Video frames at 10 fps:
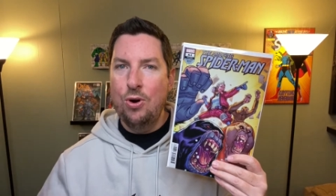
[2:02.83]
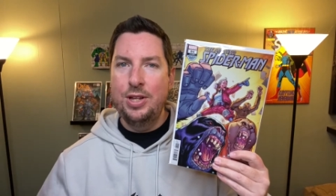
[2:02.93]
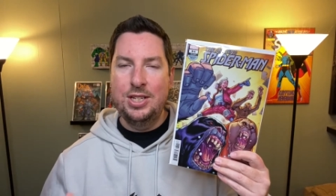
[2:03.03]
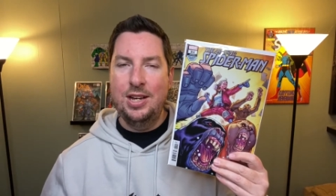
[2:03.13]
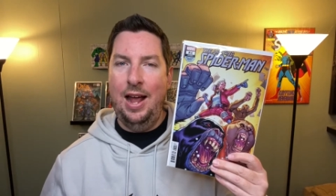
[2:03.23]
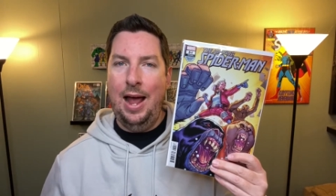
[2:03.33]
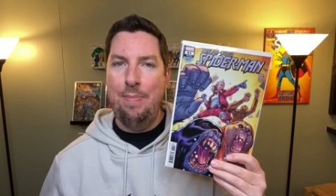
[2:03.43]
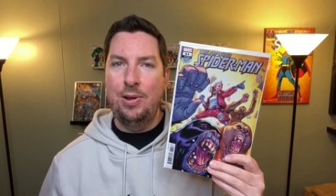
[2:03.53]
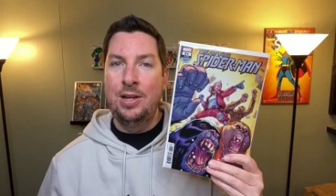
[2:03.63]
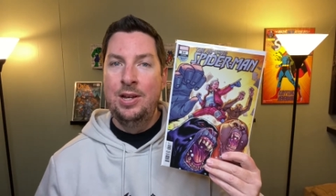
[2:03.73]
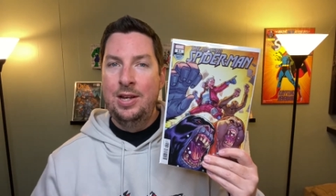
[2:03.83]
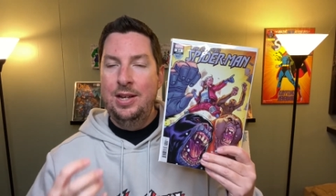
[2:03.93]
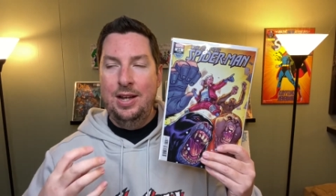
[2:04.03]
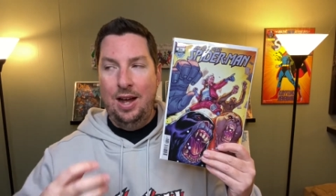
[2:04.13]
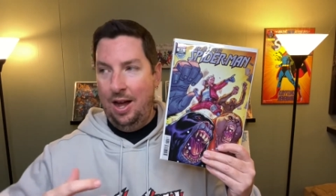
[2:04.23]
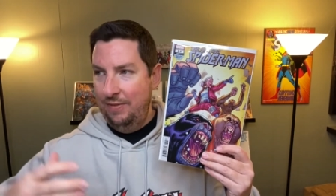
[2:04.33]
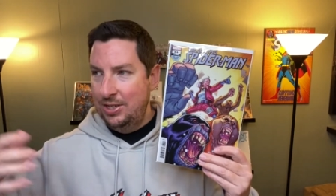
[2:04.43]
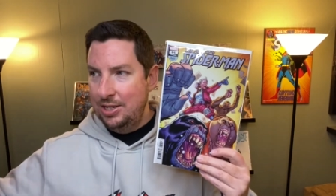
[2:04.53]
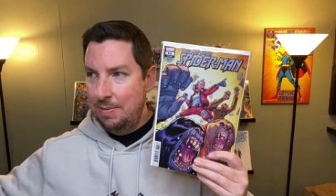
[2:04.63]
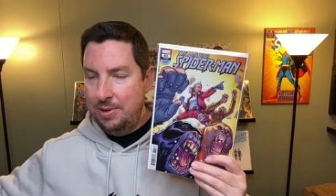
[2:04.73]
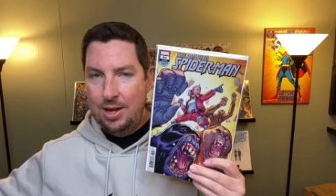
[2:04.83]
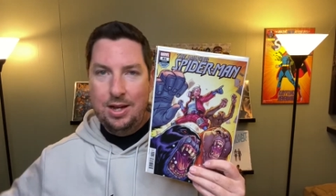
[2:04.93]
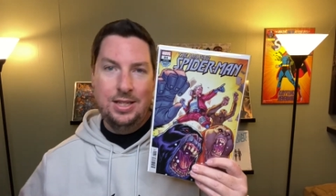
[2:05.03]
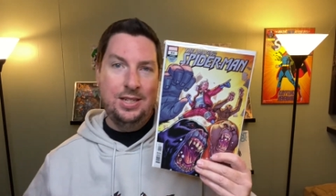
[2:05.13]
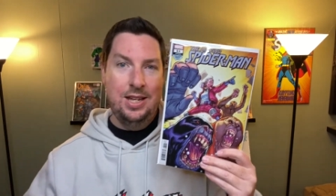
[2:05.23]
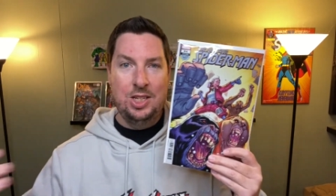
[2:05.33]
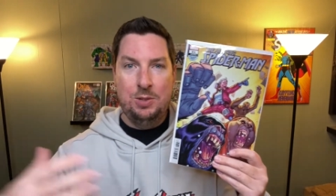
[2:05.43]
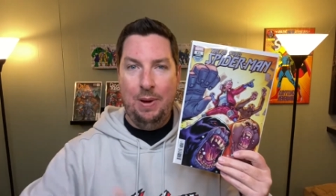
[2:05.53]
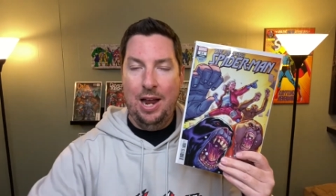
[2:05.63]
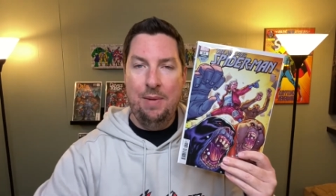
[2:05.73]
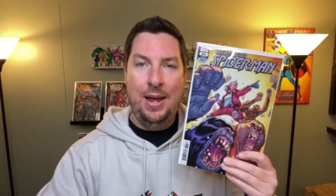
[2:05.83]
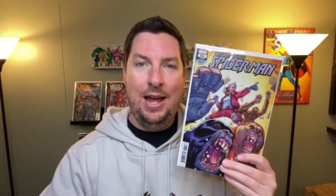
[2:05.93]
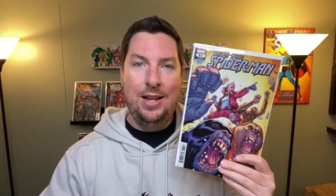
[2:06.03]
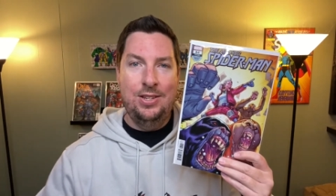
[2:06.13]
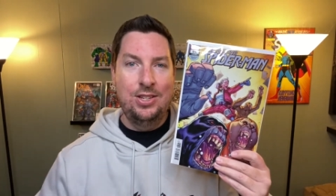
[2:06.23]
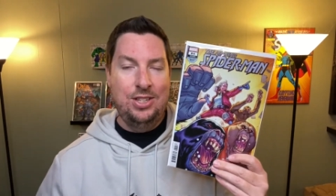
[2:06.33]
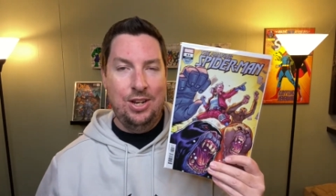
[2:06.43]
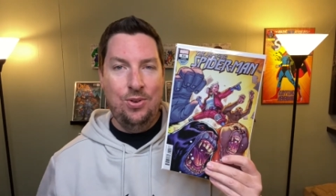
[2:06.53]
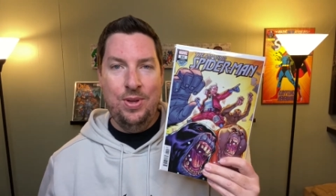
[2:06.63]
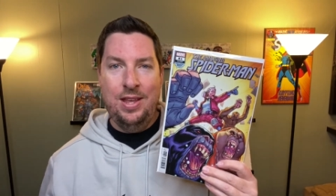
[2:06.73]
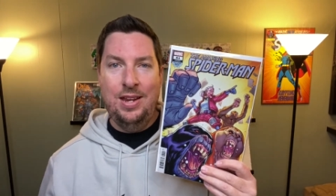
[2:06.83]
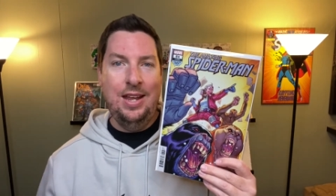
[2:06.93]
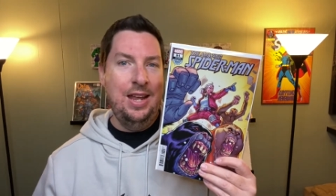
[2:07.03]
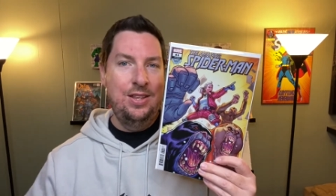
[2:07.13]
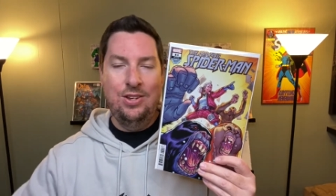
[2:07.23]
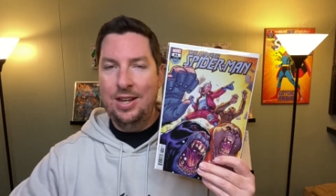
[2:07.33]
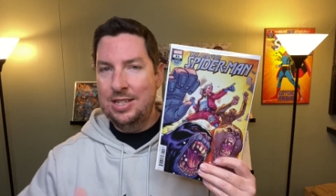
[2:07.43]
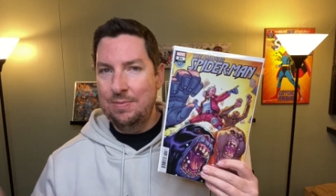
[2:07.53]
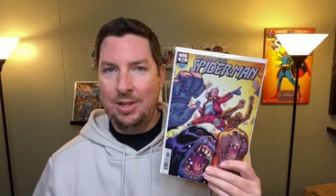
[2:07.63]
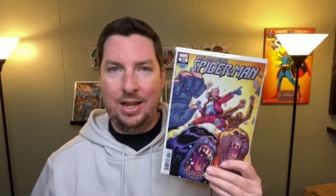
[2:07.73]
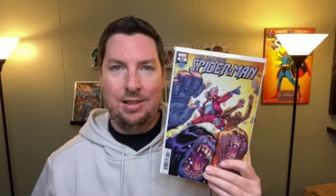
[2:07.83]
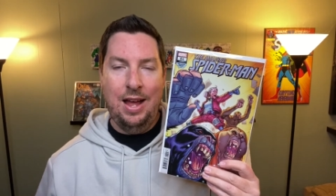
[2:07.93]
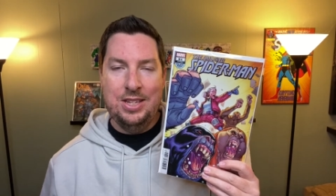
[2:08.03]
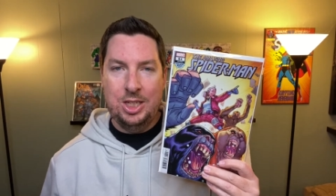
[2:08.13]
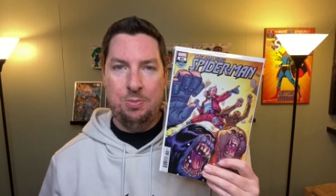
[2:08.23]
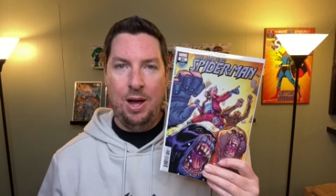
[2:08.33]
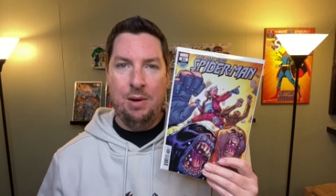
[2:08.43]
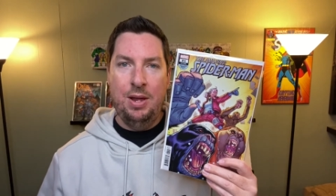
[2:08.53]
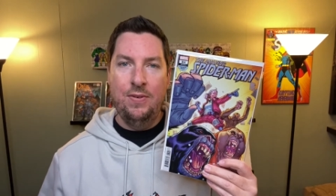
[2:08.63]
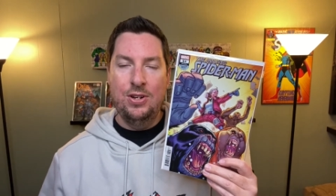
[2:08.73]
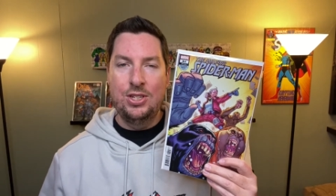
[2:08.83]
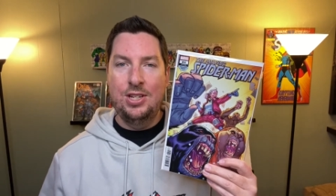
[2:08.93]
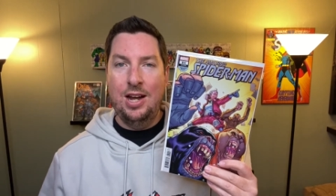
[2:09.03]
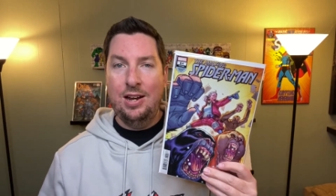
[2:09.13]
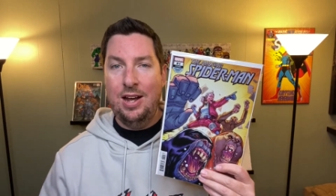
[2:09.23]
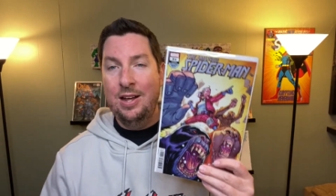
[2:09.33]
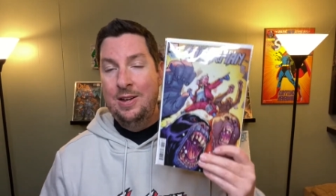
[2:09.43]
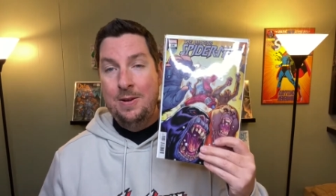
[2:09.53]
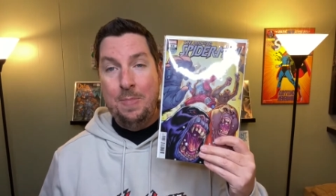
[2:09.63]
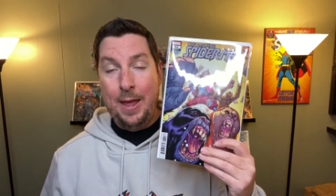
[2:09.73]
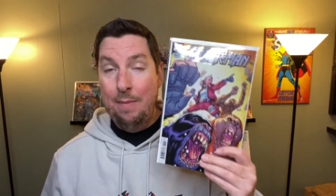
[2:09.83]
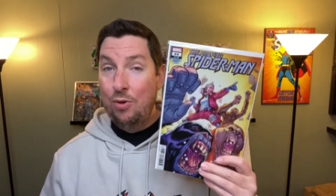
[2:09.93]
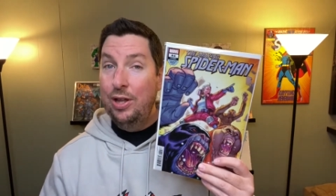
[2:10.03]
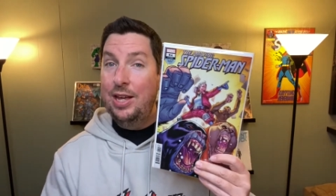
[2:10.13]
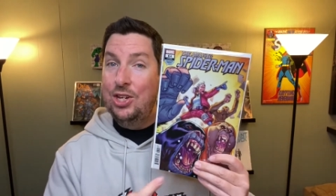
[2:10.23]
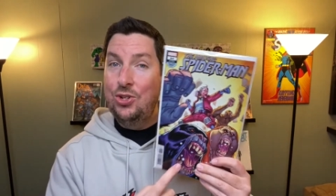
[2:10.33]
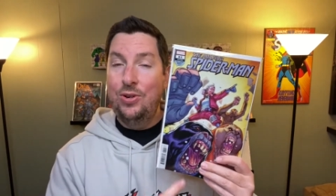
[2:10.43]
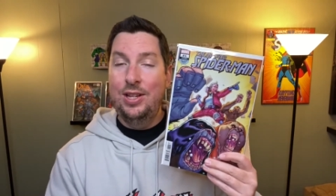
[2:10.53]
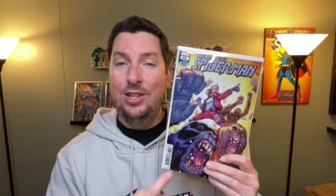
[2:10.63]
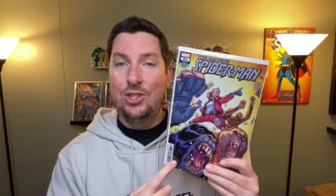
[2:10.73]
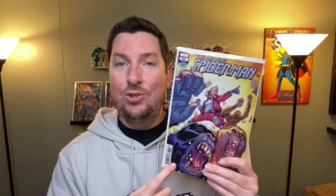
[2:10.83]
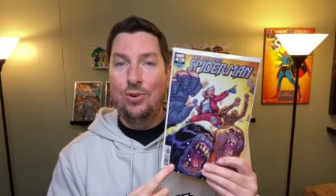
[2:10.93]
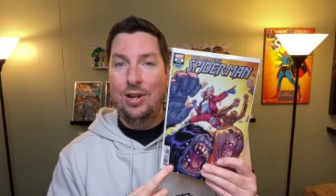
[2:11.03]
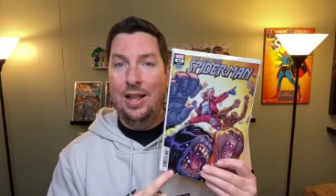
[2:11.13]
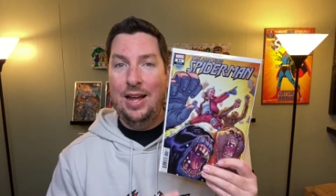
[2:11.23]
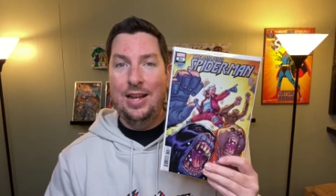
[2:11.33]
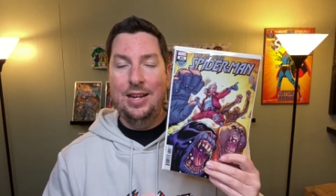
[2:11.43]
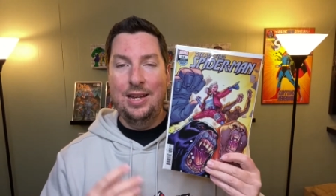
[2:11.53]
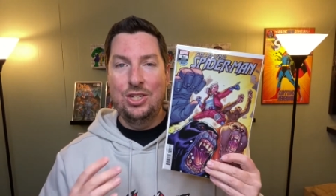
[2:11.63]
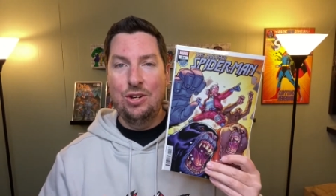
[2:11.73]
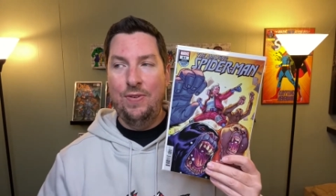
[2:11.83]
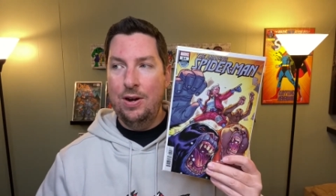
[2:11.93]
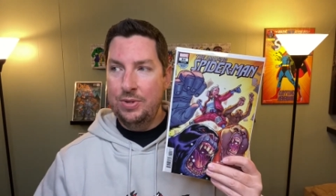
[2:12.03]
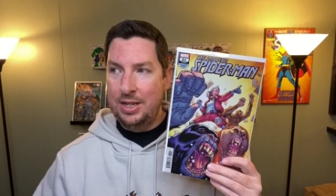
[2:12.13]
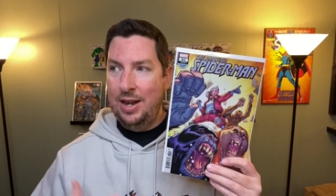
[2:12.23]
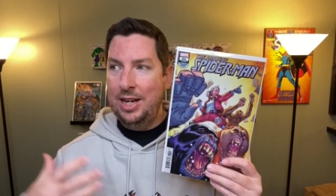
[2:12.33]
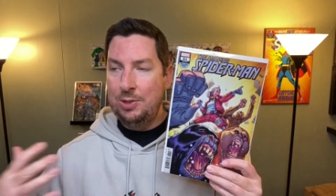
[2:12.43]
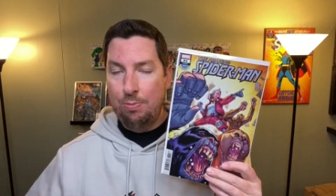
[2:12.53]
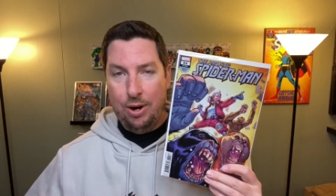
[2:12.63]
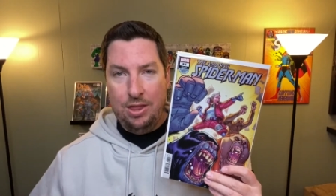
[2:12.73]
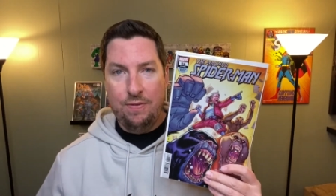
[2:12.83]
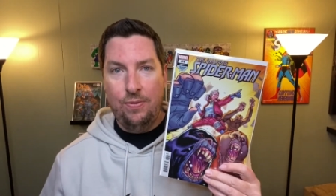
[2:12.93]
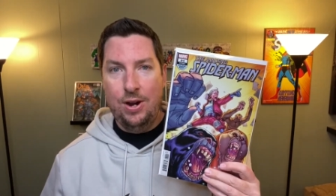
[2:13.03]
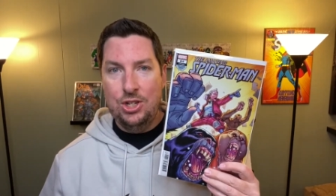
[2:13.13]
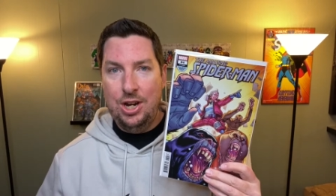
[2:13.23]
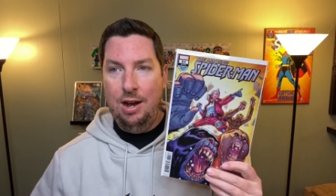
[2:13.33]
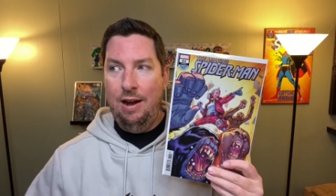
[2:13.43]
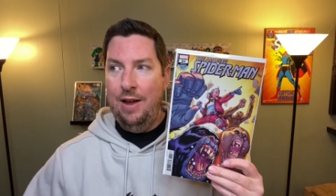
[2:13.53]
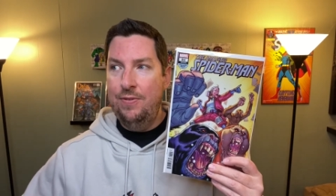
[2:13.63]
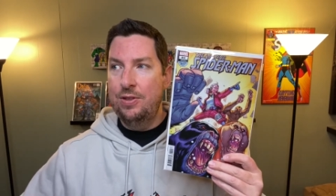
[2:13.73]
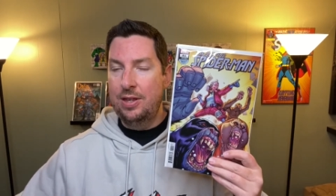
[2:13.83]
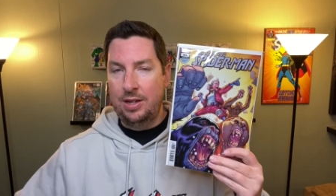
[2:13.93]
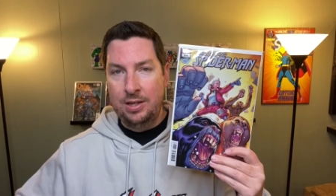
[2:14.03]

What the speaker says: that's going to happen. Obviously, Beyond sends Spider-Man out to deal with it, and you got some like classic Spider-Man versus Doc Ock. I'm really enjoying this storyline so far. It was a nice breath of fresh air after the